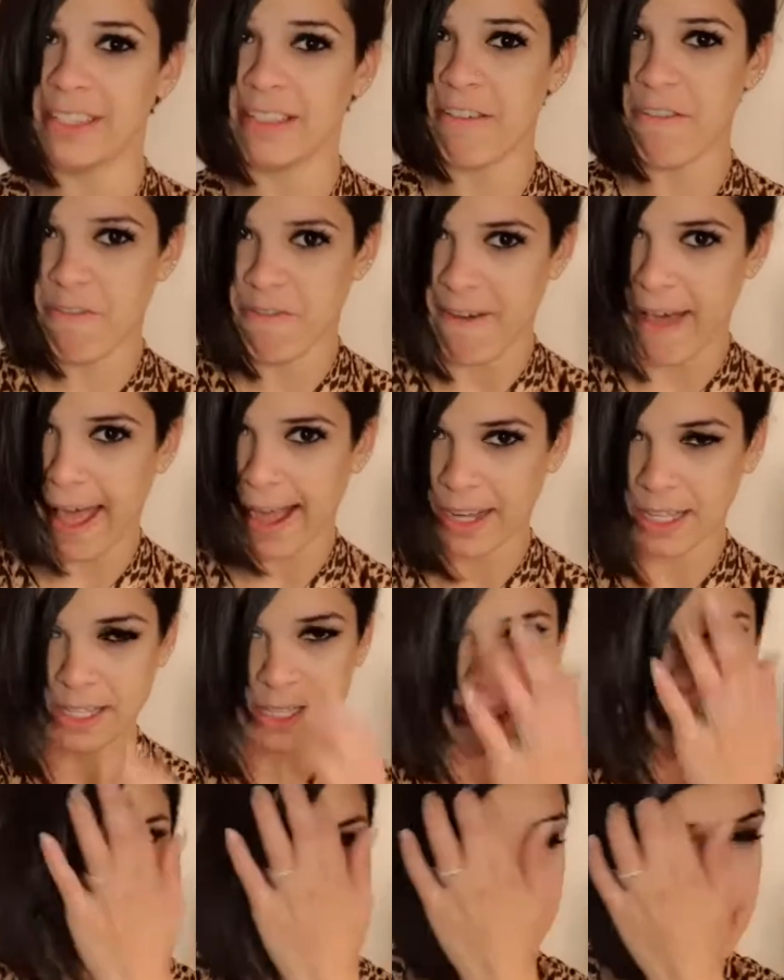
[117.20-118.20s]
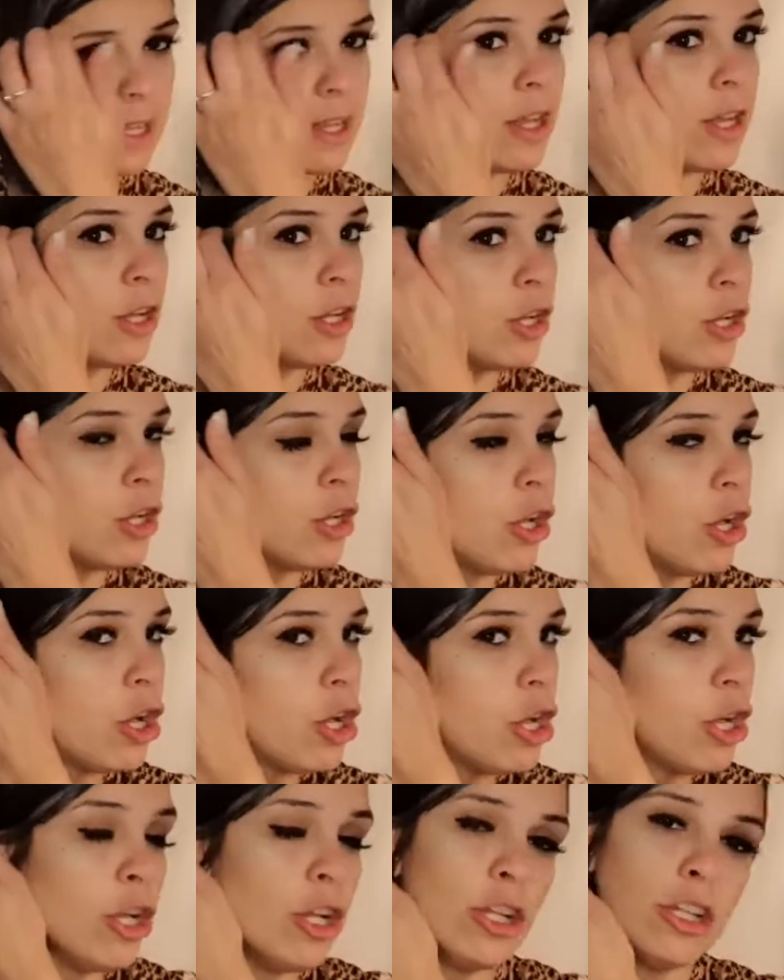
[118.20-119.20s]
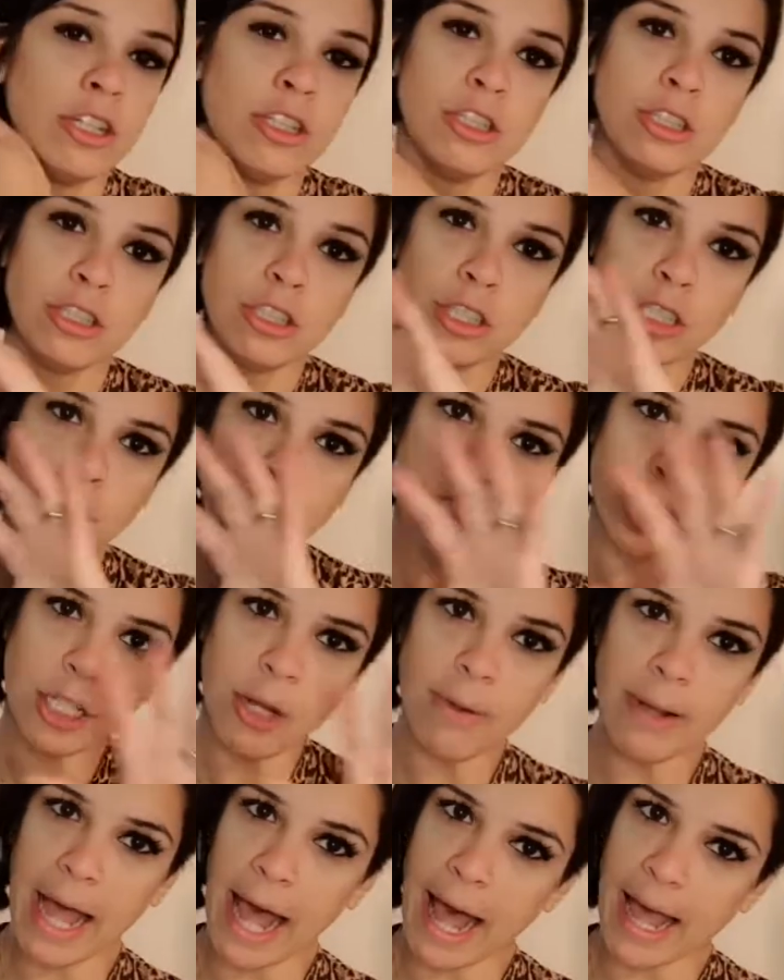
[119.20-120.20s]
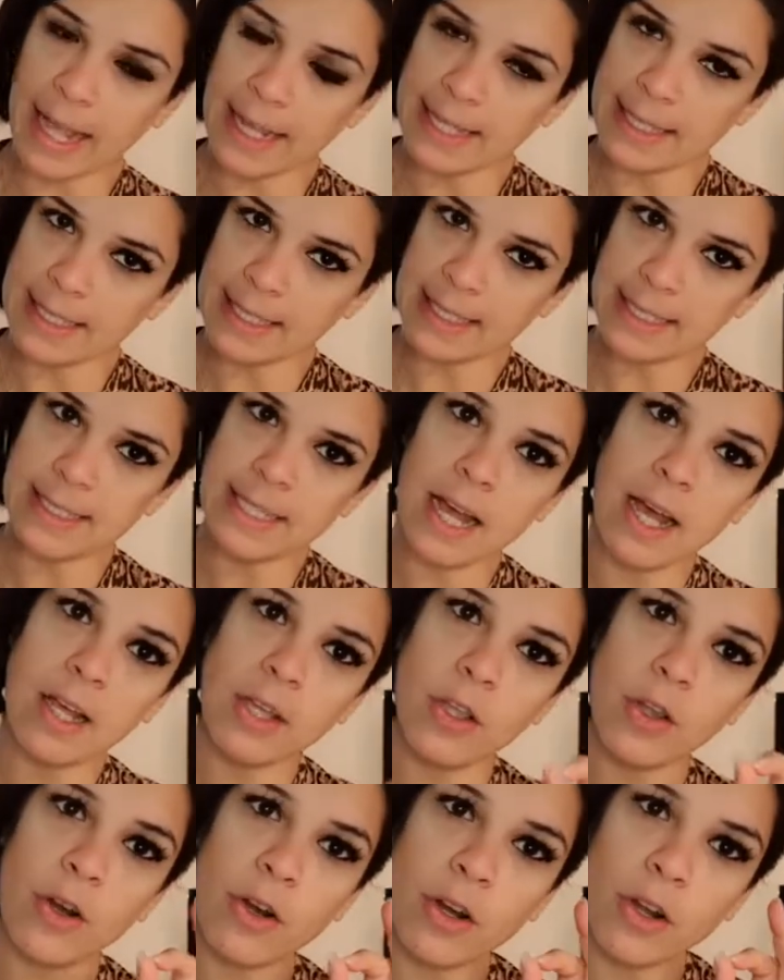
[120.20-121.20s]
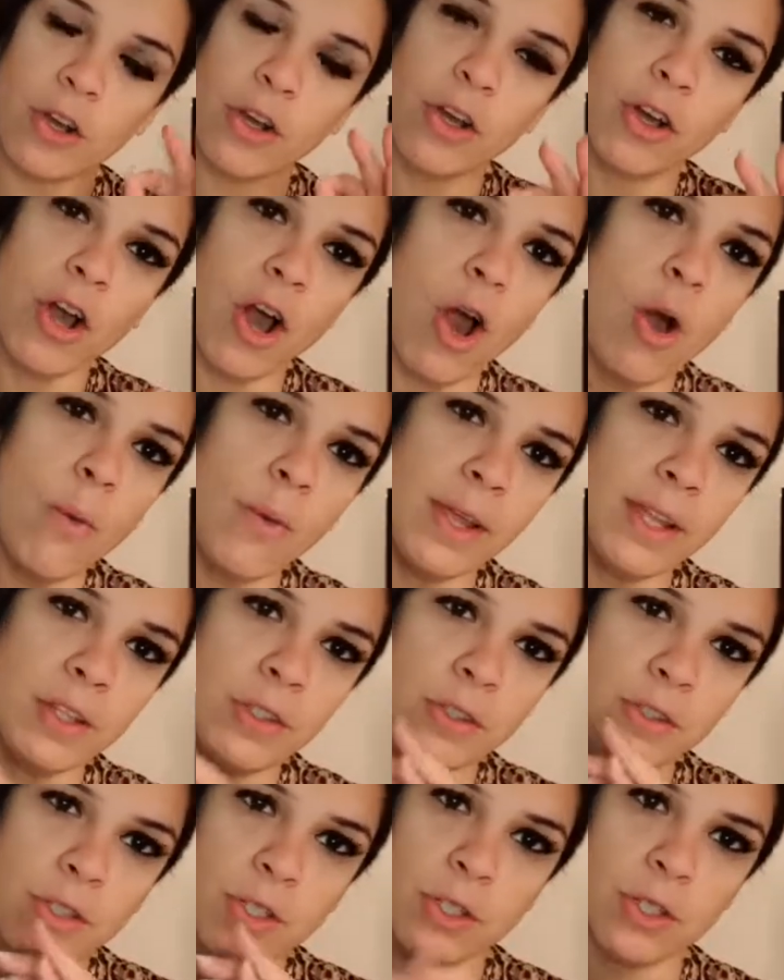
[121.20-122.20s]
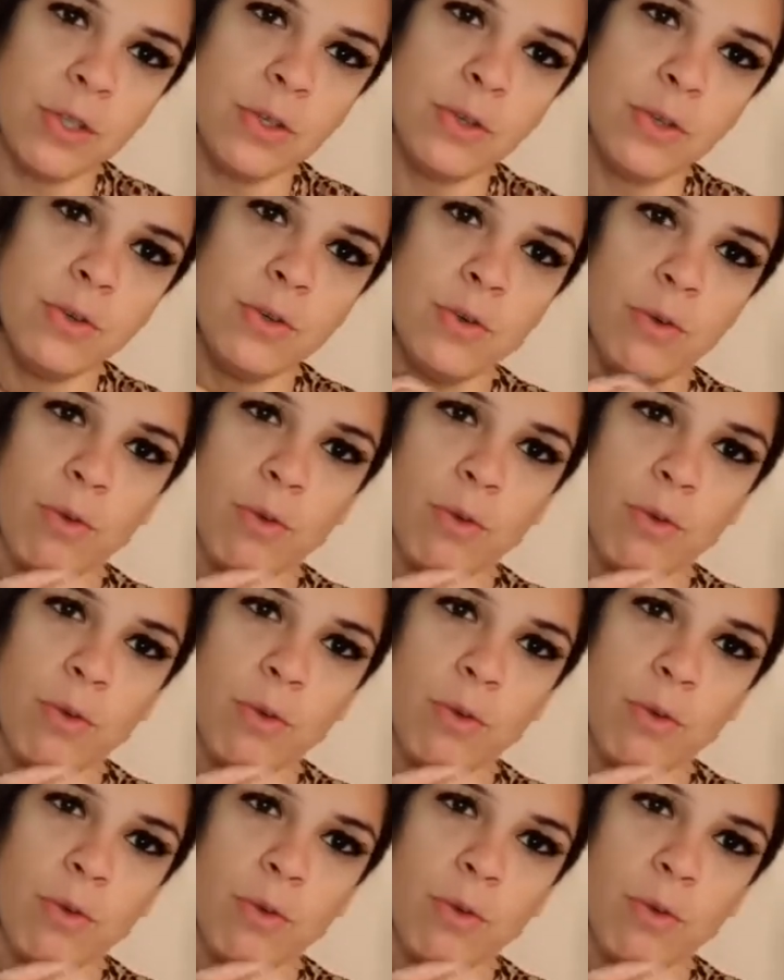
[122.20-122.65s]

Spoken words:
the facts. So guys, you're going to